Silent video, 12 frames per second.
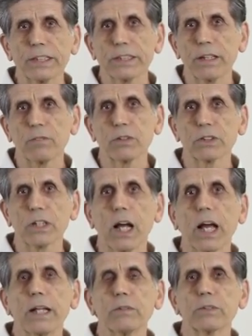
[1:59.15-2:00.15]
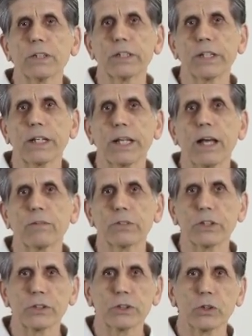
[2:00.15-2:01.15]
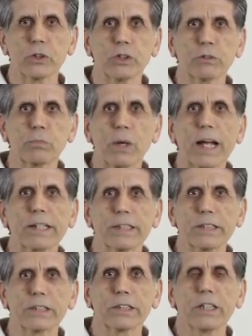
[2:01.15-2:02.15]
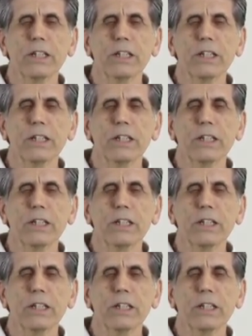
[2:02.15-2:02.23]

several times and then have the students practice.